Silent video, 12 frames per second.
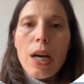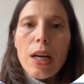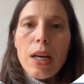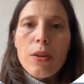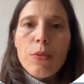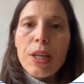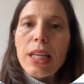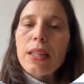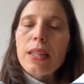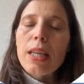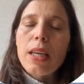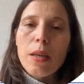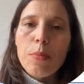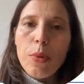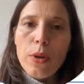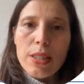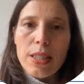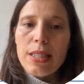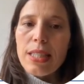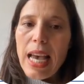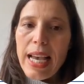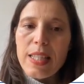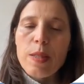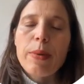A really important
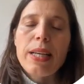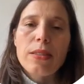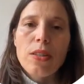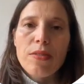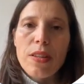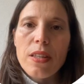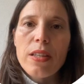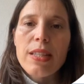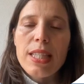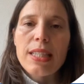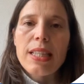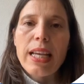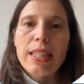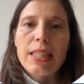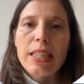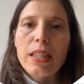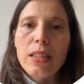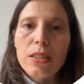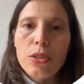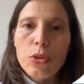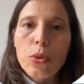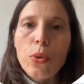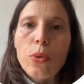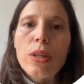aspect of the Theories and Technique
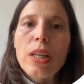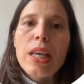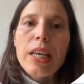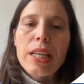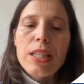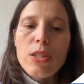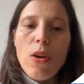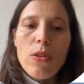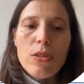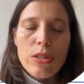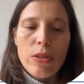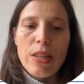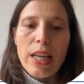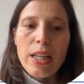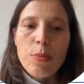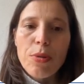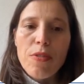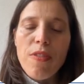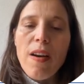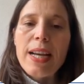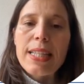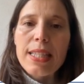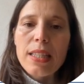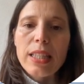tool is also that it
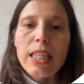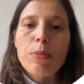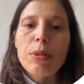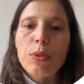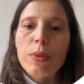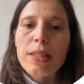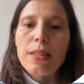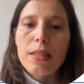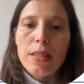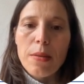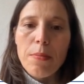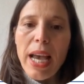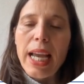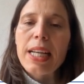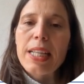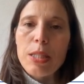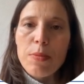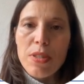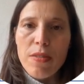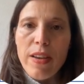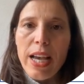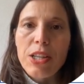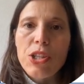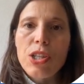provides a link between the mechanisms of
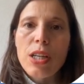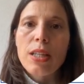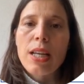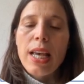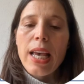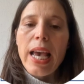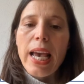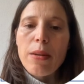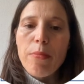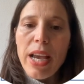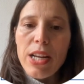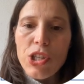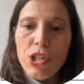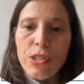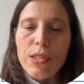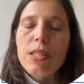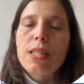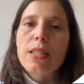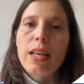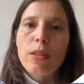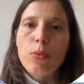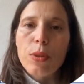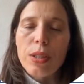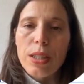action and measures that
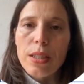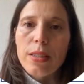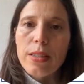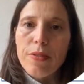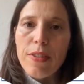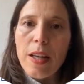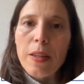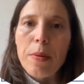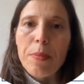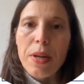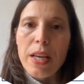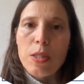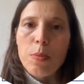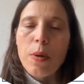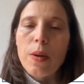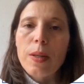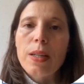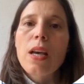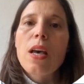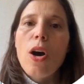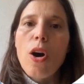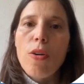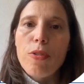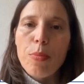were developed as part
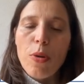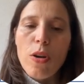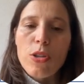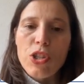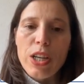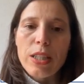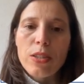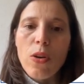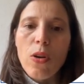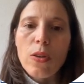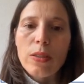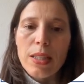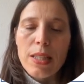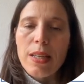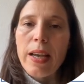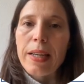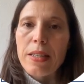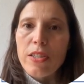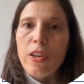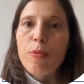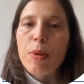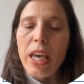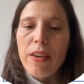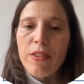of a project called the Science of
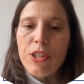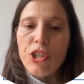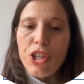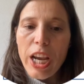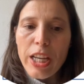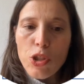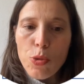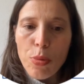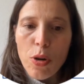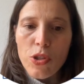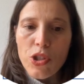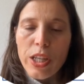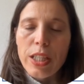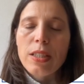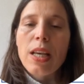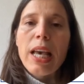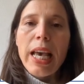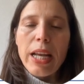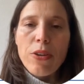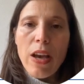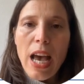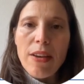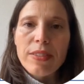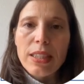Behavior Change project, and you
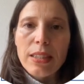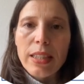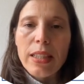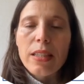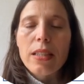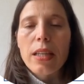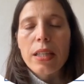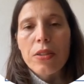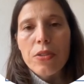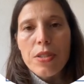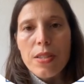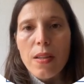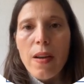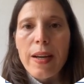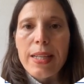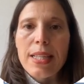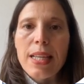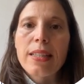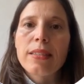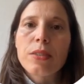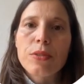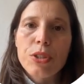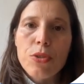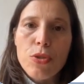have the link in your slides and in the
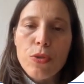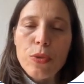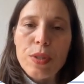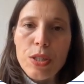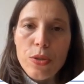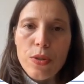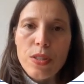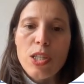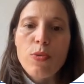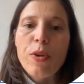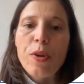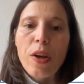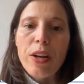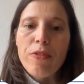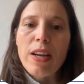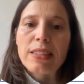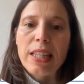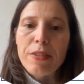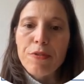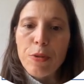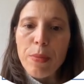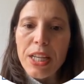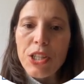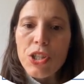useful resources where you can find that
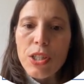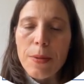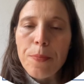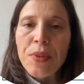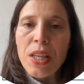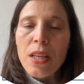information.